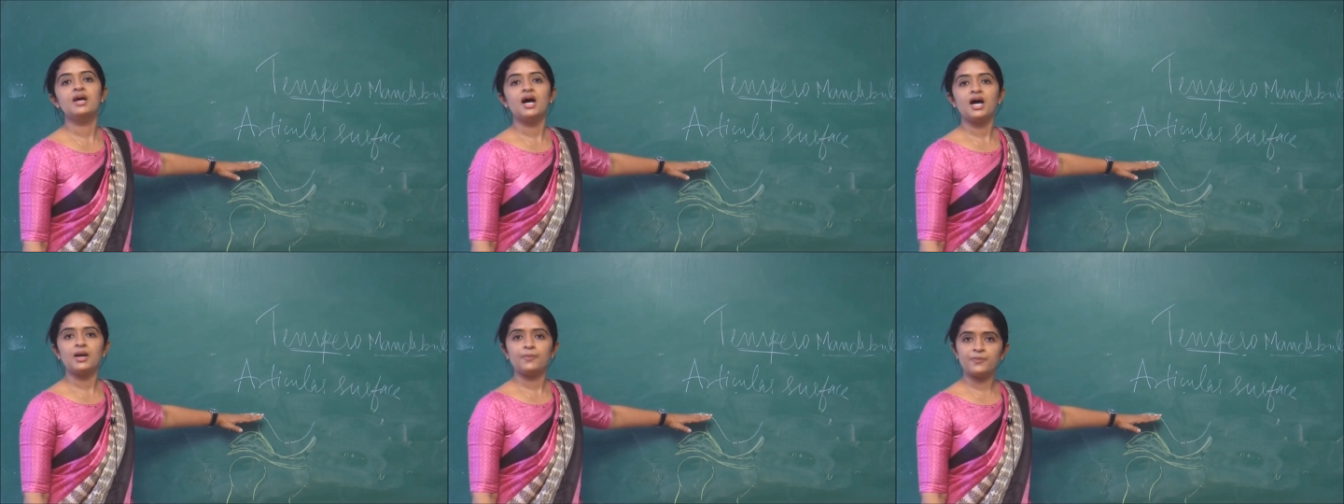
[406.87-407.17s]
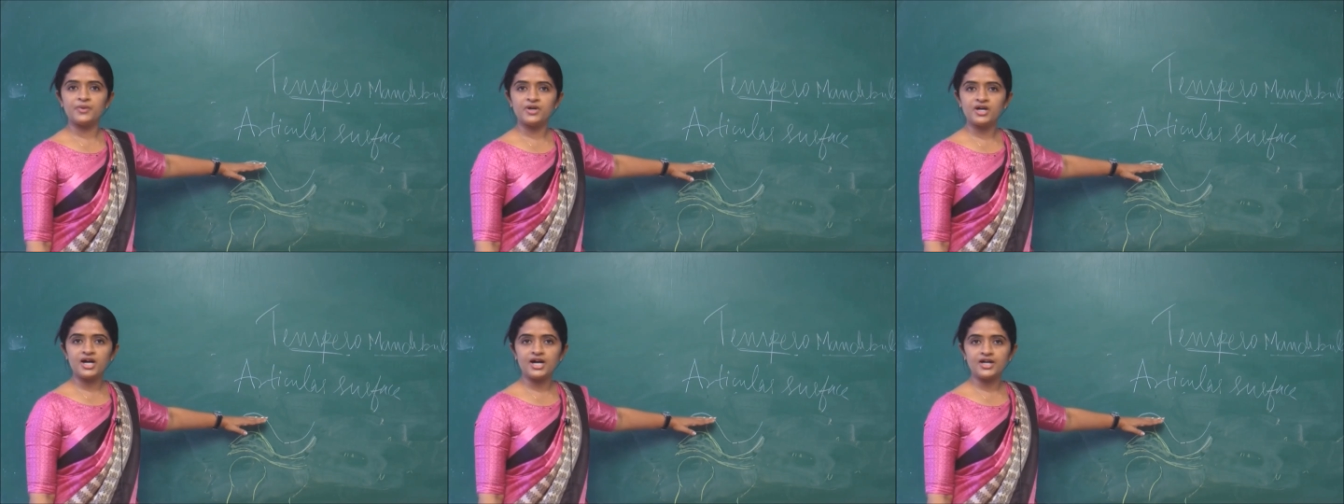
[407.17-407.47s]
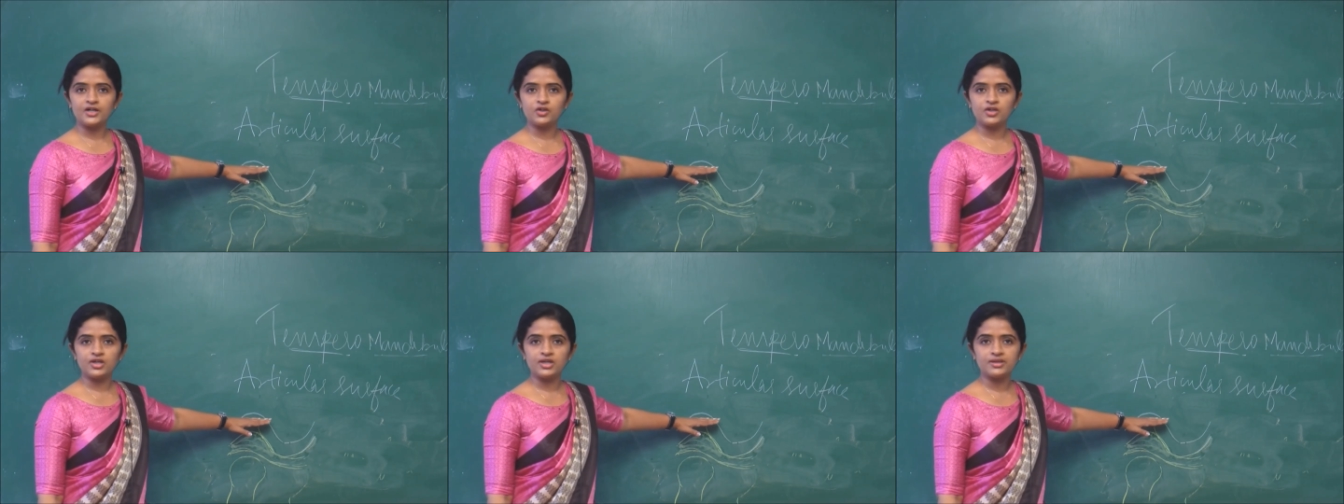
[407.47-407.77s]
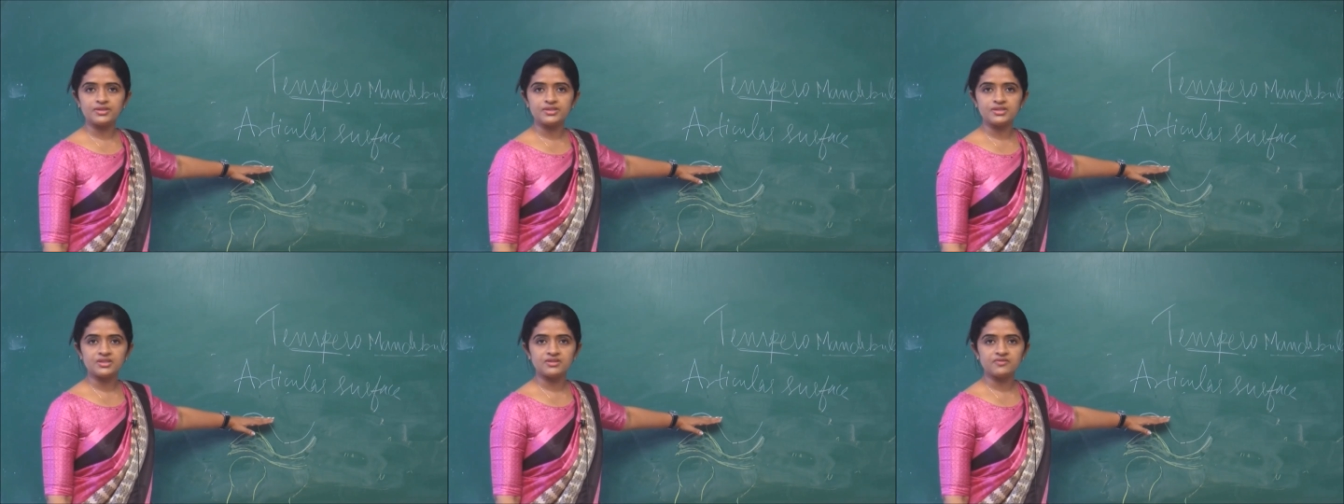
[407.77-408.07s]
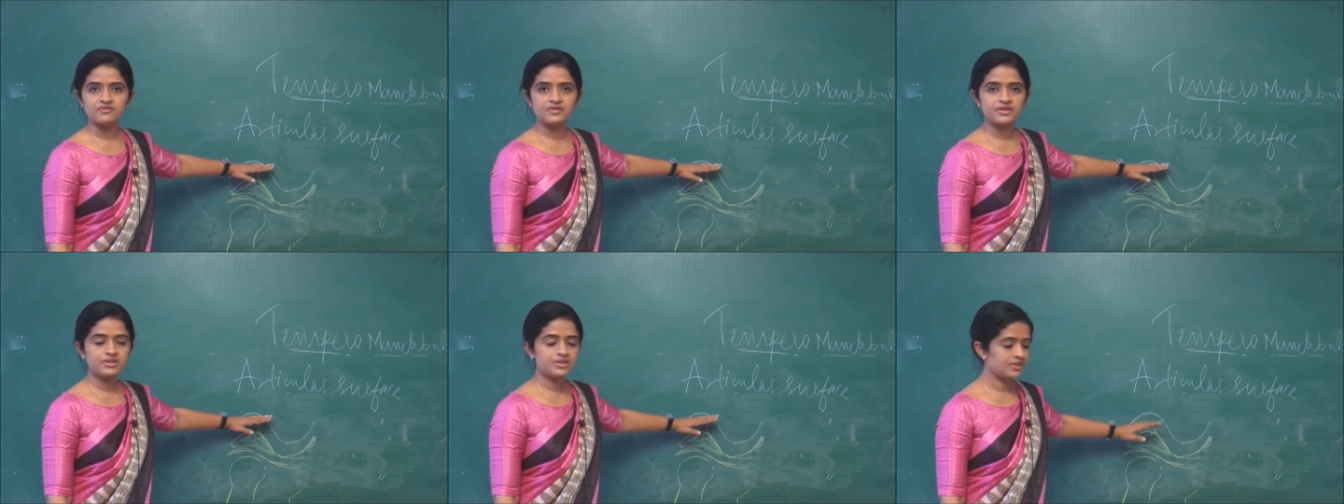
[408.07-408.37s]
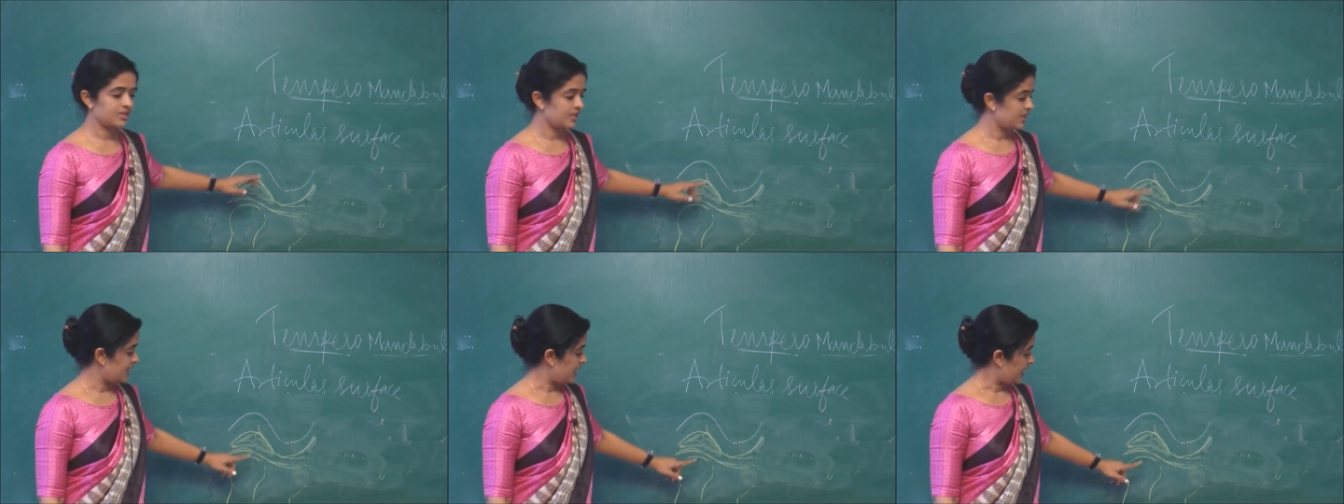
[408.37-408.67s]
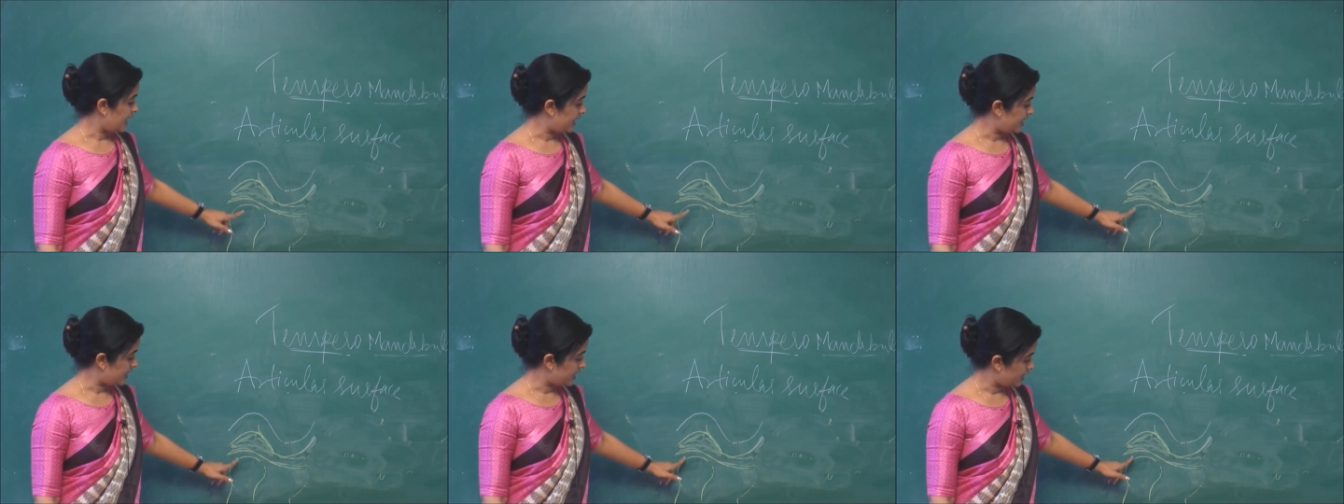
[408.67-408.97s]
upper articular surface
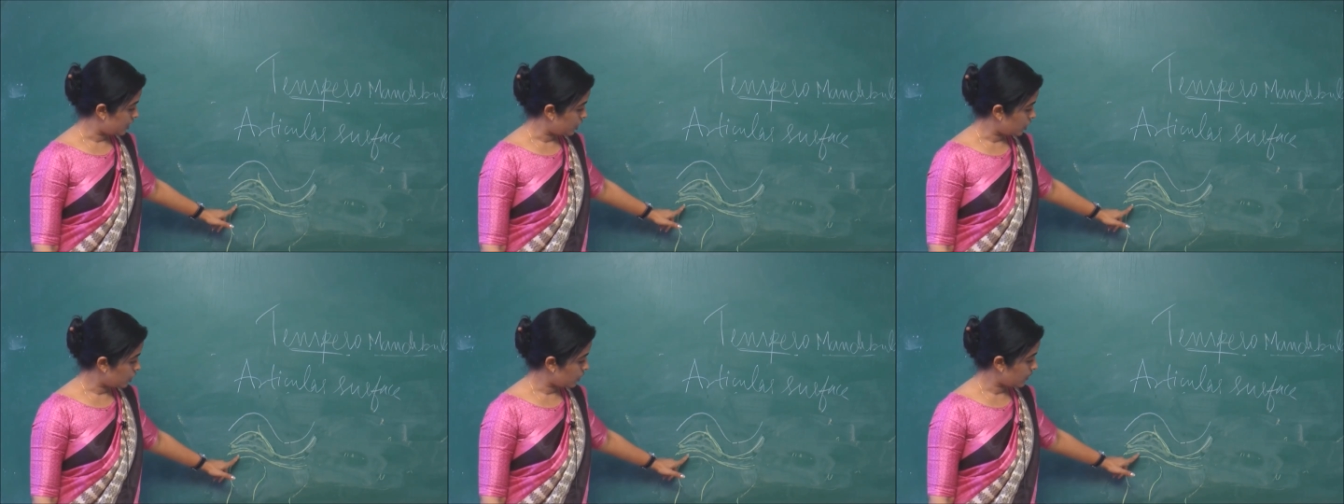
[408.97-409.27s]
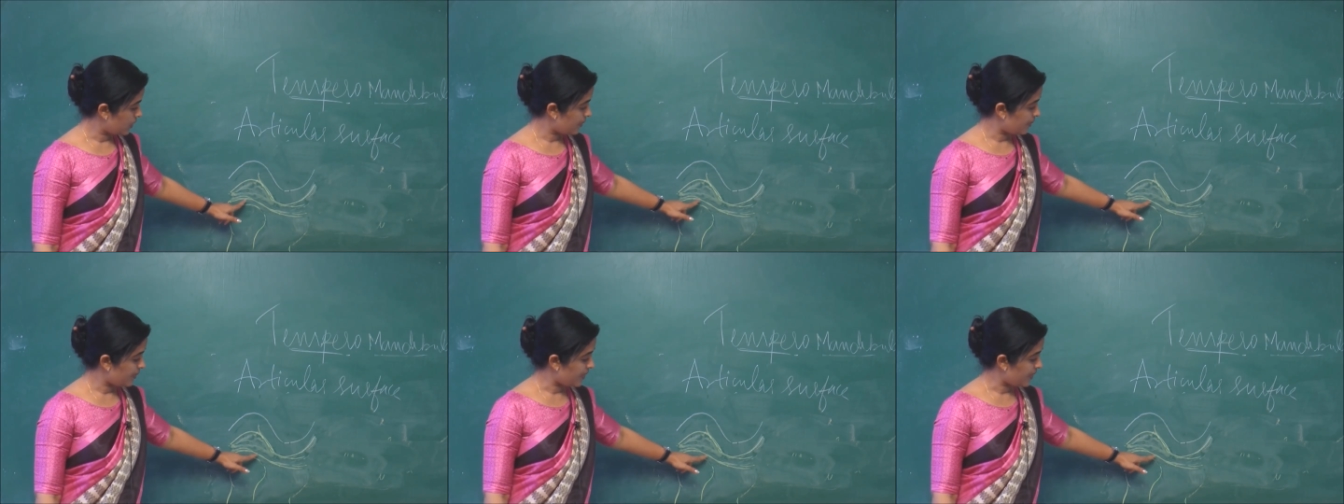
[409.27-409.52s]
and the lower